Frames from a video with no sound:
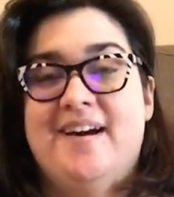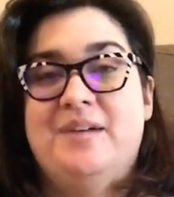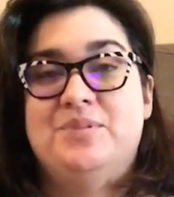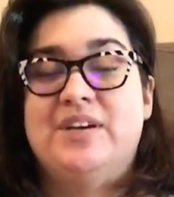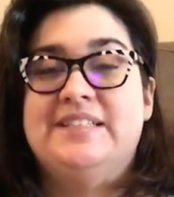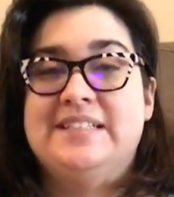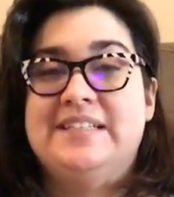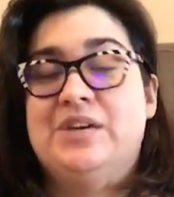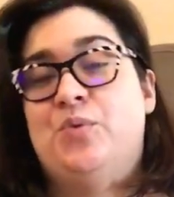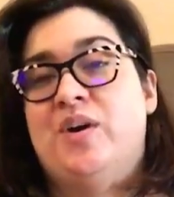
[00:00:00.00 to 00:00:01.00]
So I did
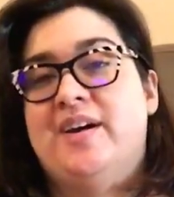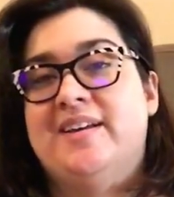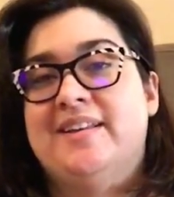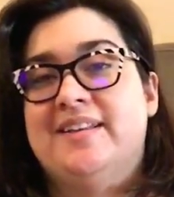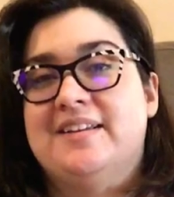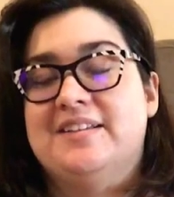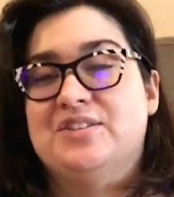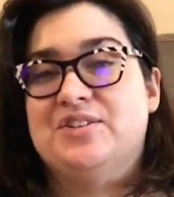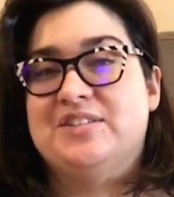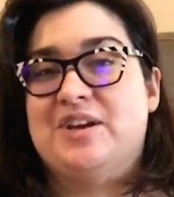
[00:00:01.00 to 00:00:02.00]
get one, and it
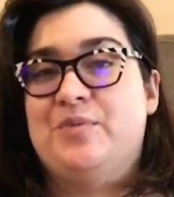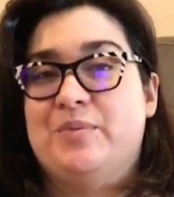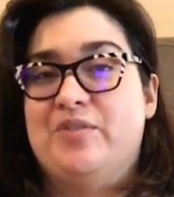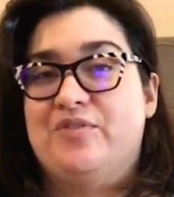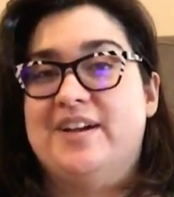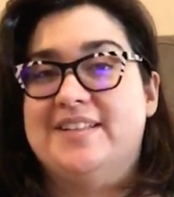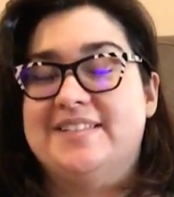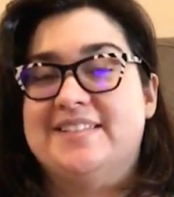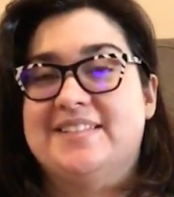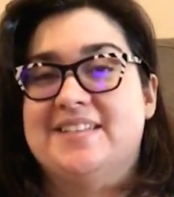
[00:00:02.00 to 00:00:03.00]
turns out one of my
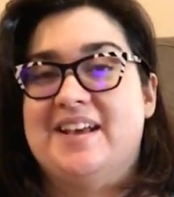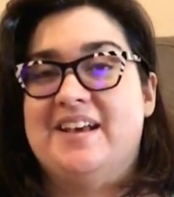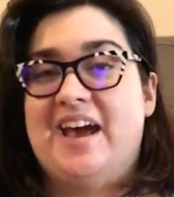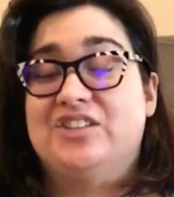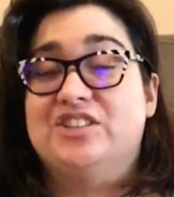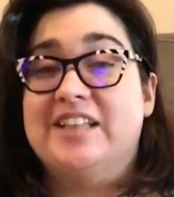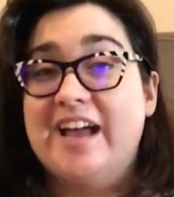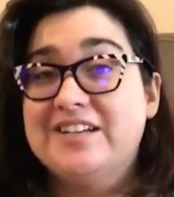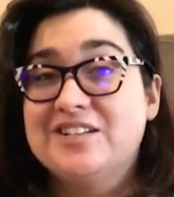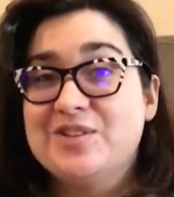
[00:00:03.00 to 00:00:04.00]
friends actually
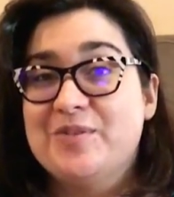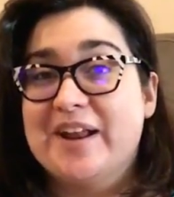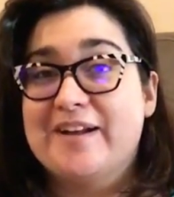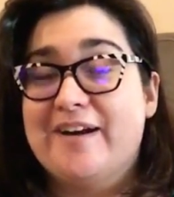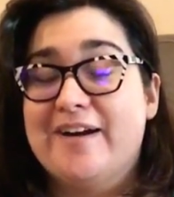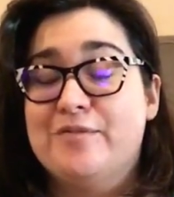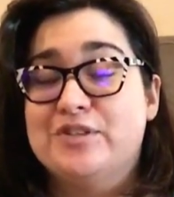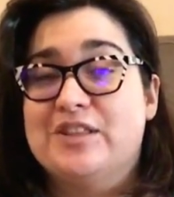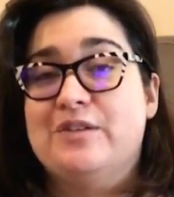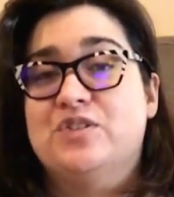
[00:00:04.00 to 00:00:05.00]
liked the one I got,
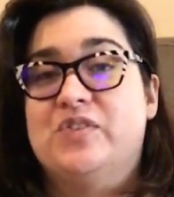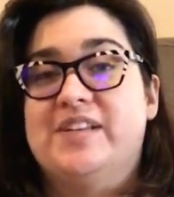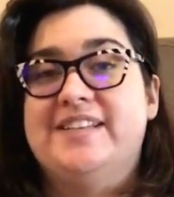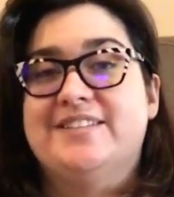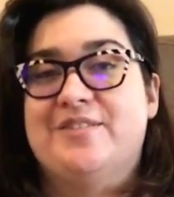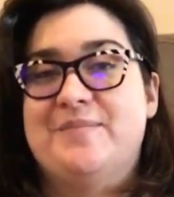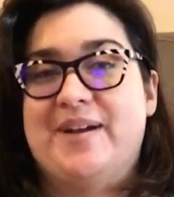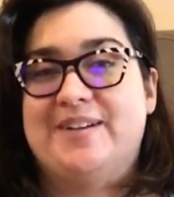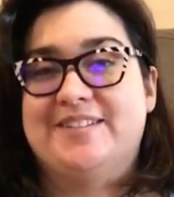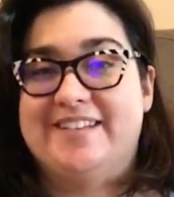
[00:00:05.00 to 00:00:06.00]
which I thought was funny, so I'm
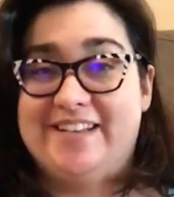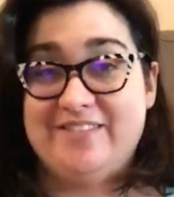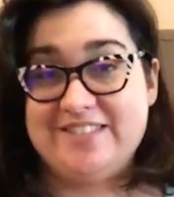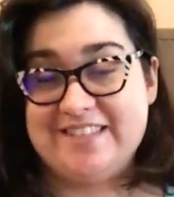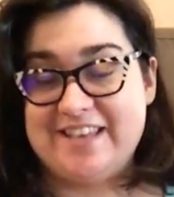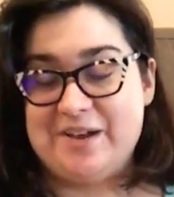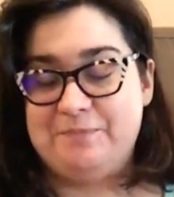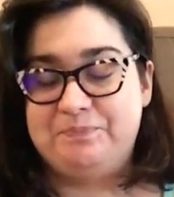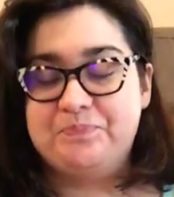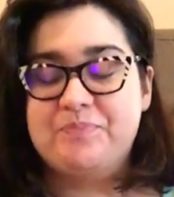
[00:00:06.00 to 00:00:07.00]
actually going to give it to
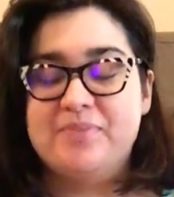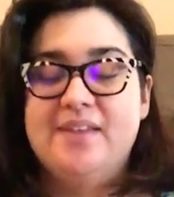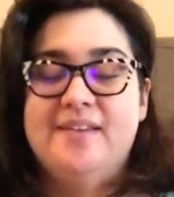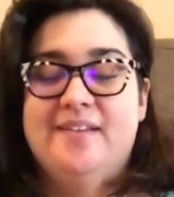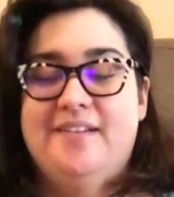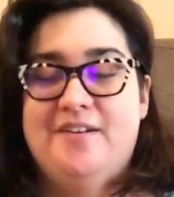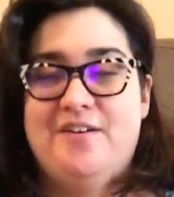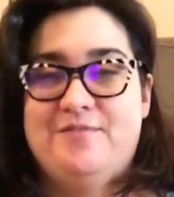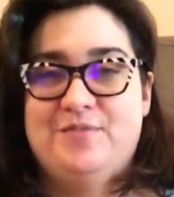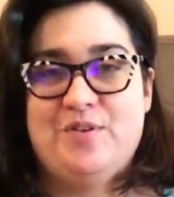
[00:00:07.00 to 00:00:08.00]
them.
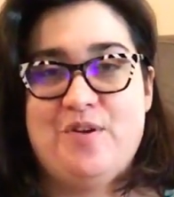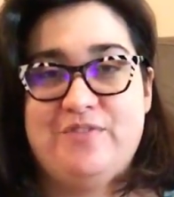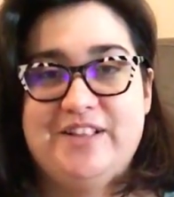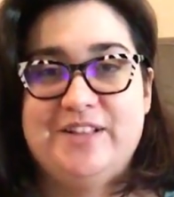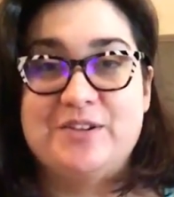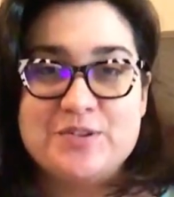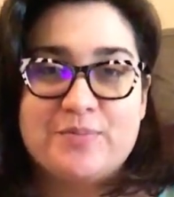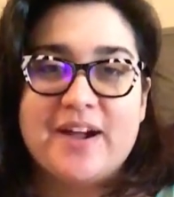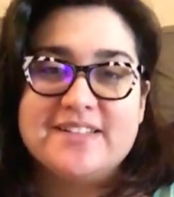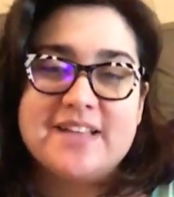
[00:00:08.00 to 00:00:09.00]
Well, hopefully a little
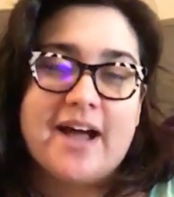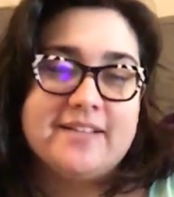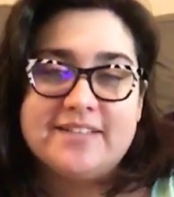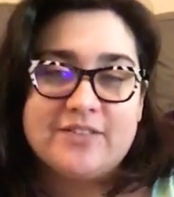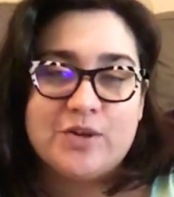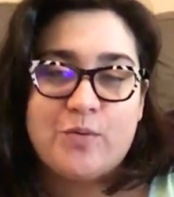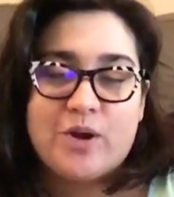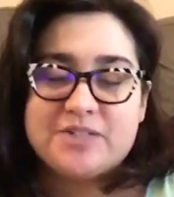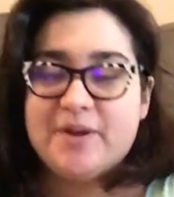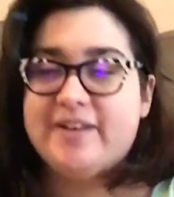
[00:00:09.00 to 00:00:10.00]
surprise. I highly doubt they'll
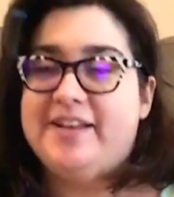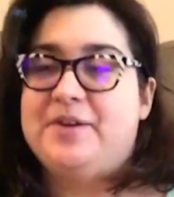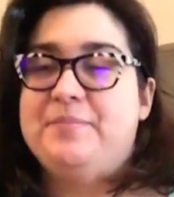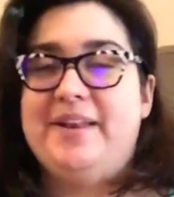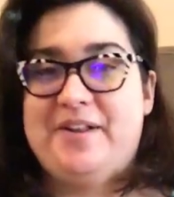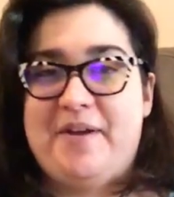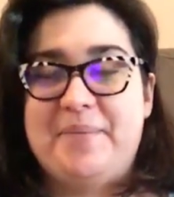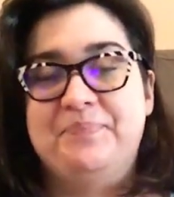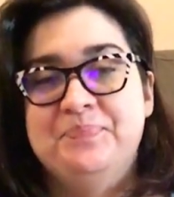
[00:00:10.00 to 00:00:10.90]
watch me on here, but anyway.